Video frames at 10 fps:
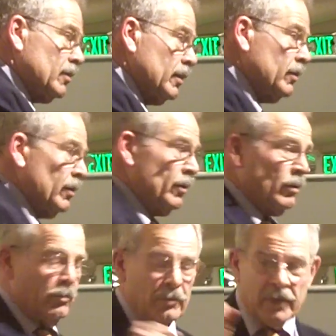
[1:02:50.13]
I said,
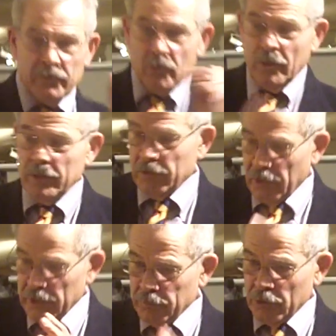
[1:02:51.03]
whatever you want, you
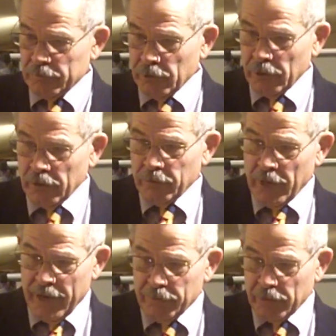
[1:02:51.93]
got the portfolio
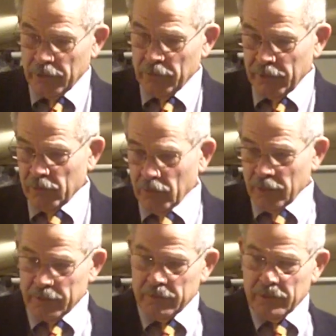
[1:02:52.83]
for Africa, whatever you
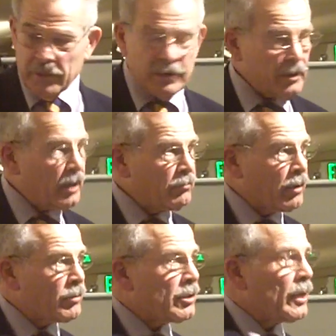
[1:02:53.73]
want, uh, I'll
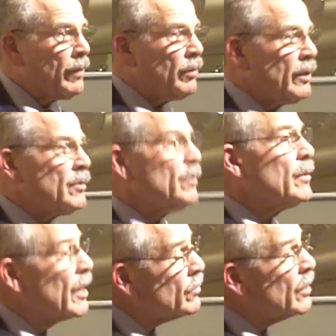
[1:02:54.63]
rubber stamp it. So
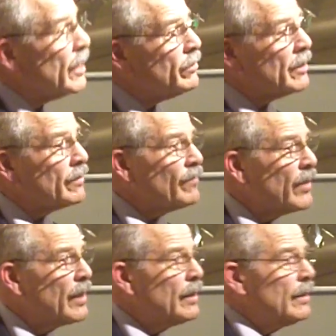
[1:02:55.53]
that's what happened.
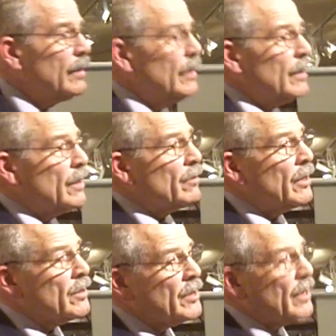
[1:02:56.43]
Yeah.
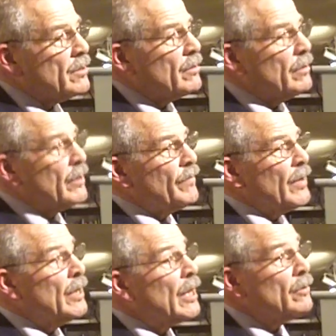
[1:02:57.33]
Quite a sad story.
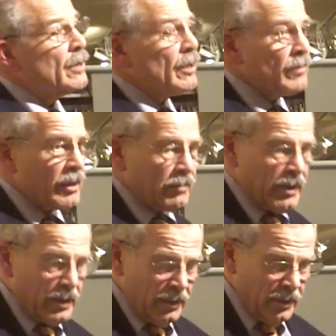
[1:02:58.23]
And Andrew Young, by the
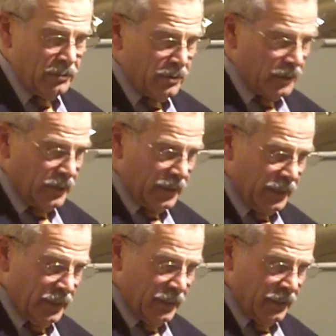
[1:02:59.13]
way, interesting
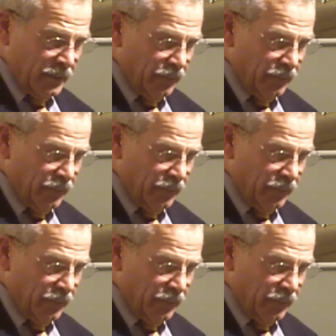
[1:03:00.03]
guy.